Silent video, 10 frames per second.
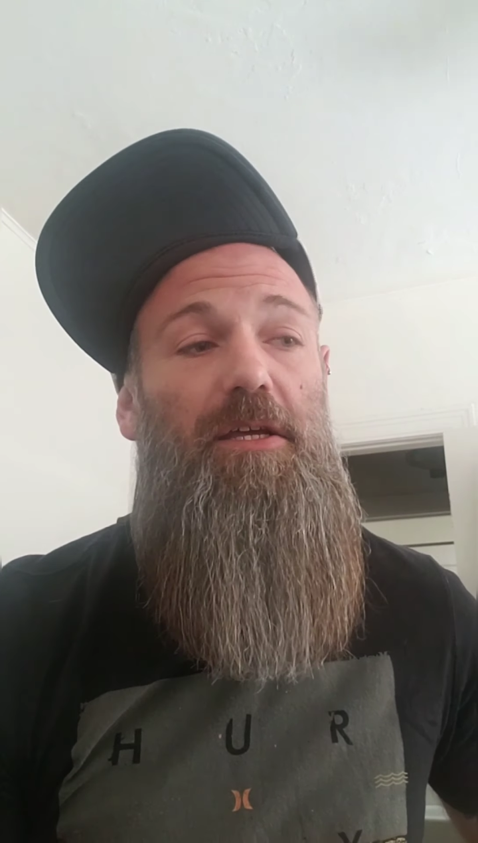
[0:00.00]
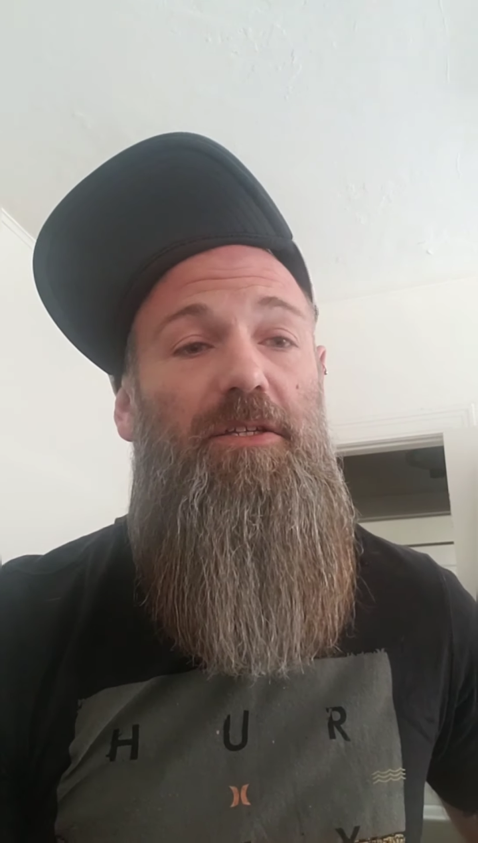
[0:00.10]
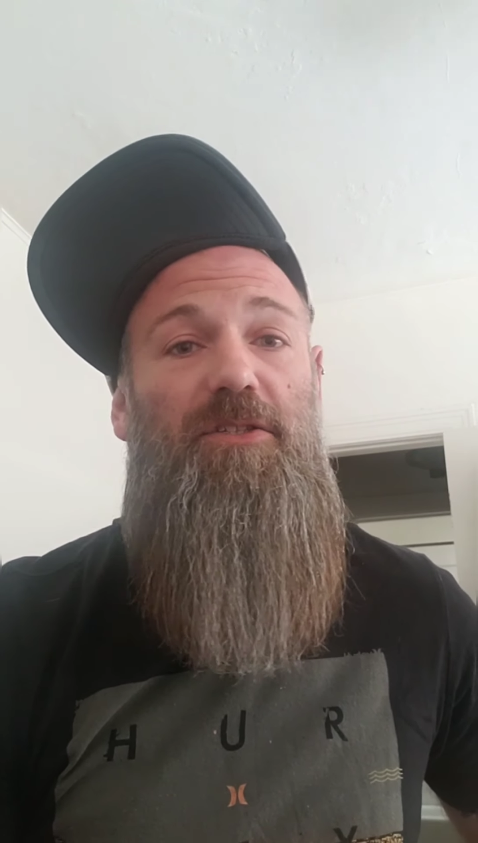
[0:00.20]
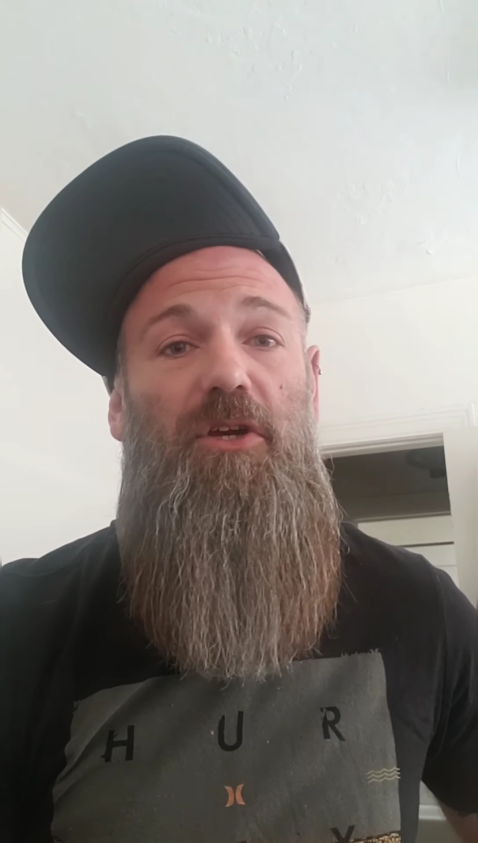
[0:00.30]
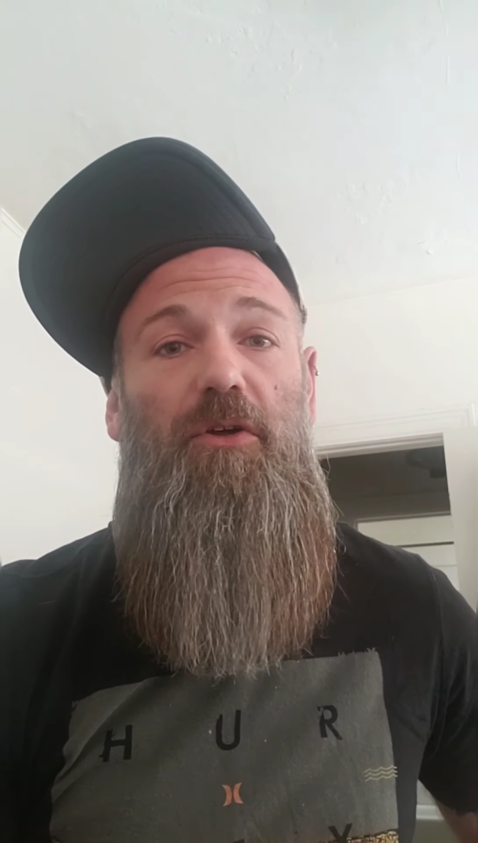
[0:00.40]

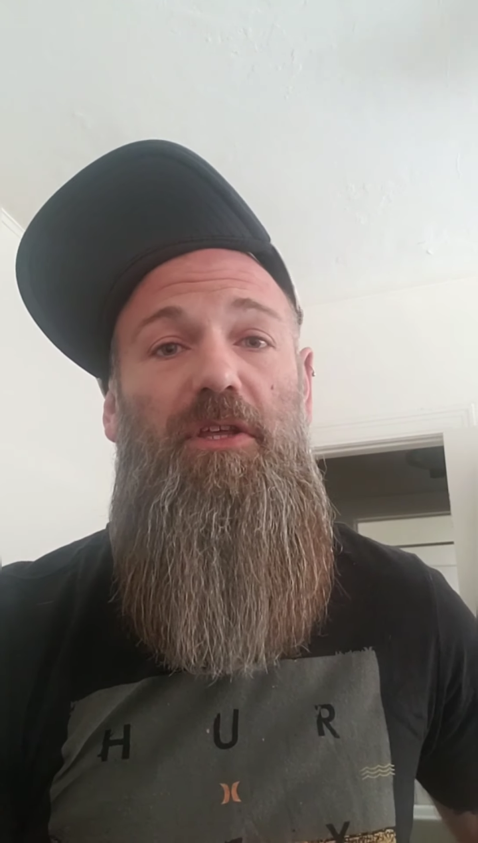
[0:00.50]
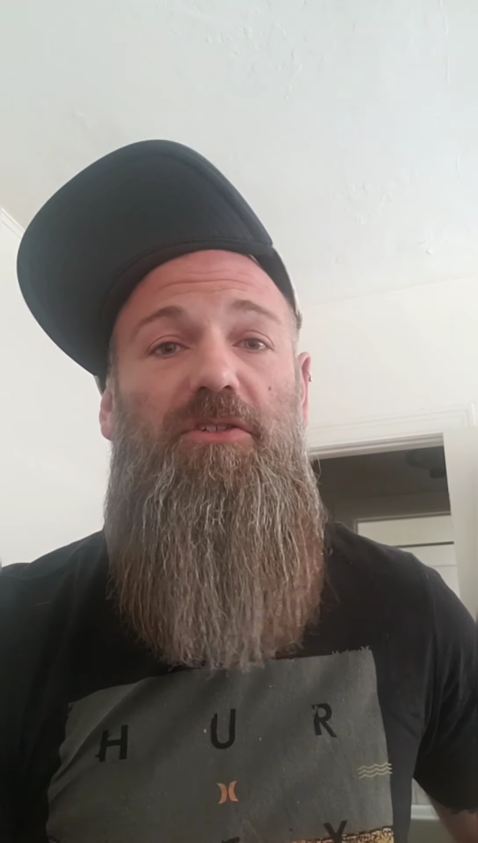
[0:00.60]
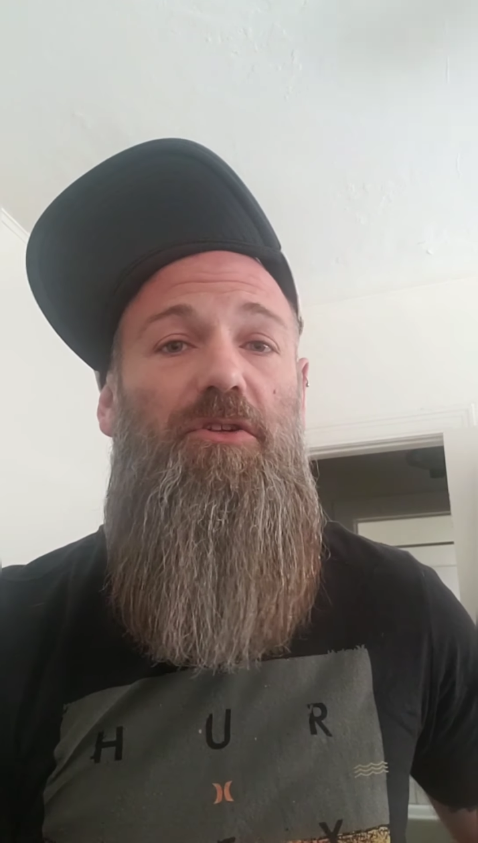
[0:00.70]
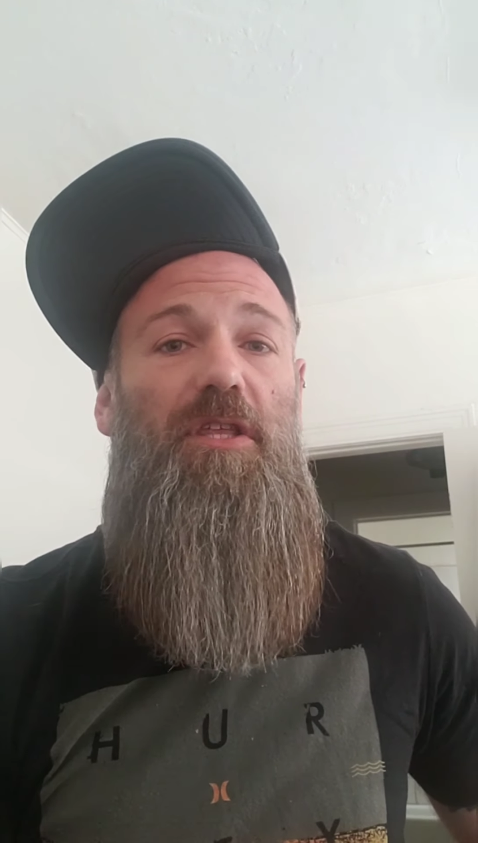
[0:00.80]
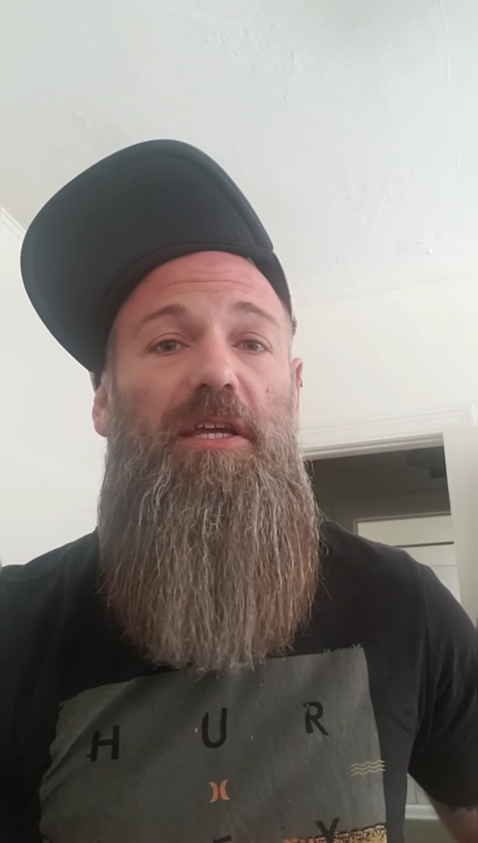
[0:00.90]
So
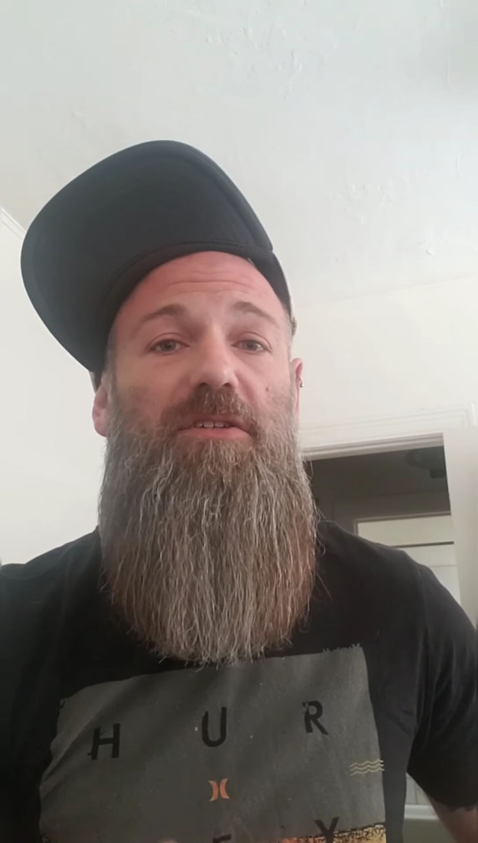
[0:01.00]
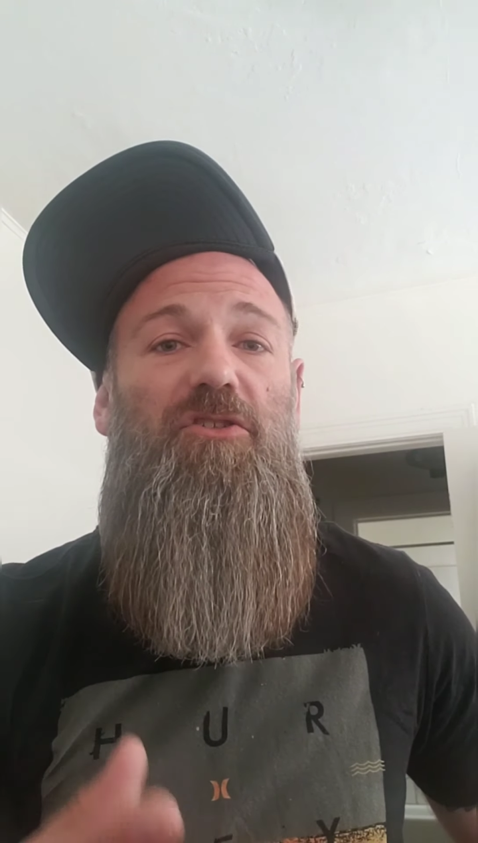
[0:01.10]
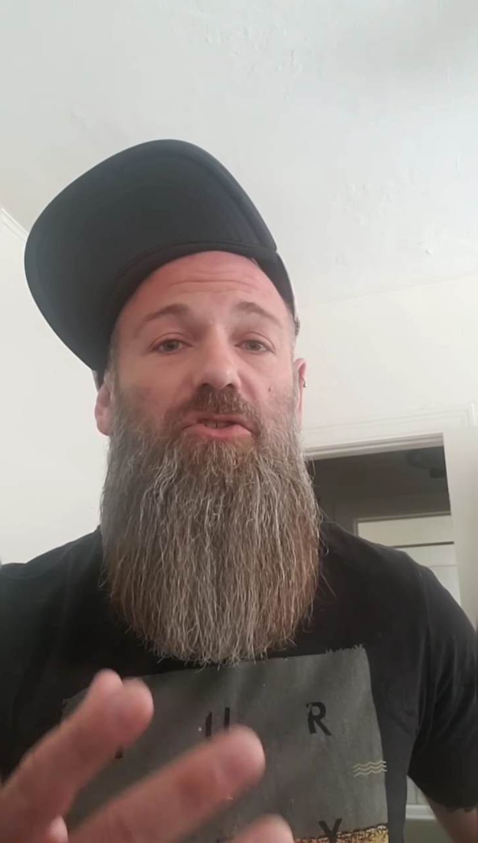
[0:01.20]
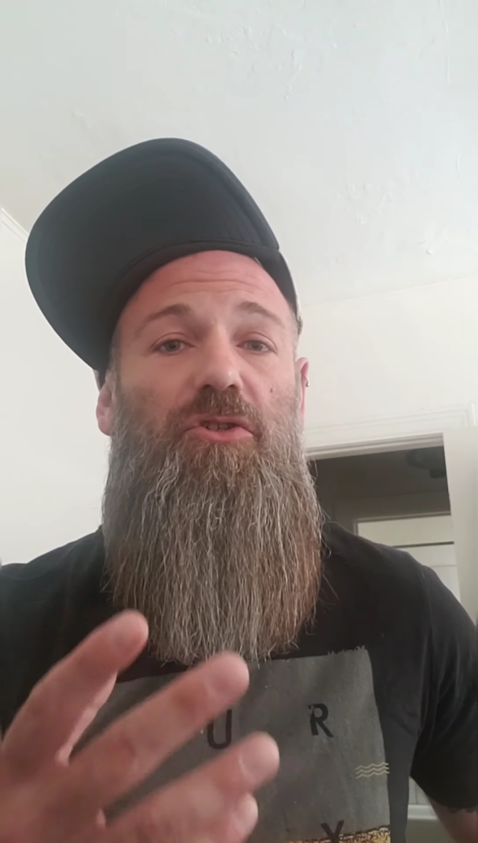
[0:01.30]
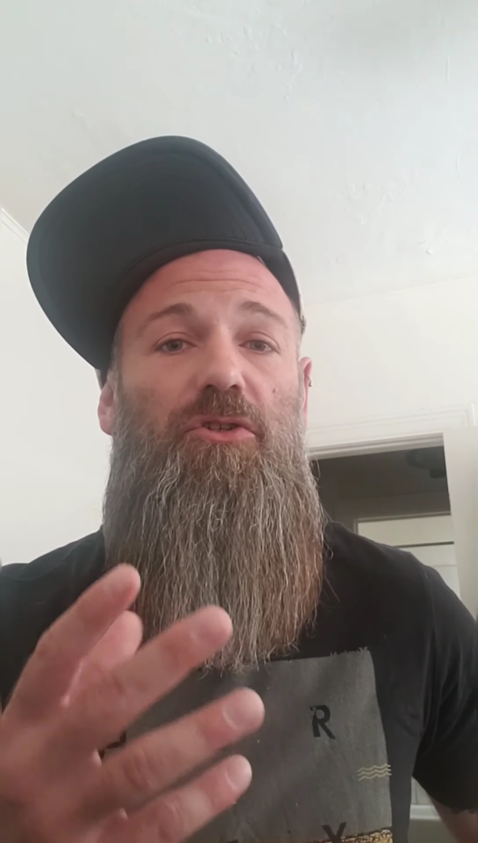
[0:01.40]
these are things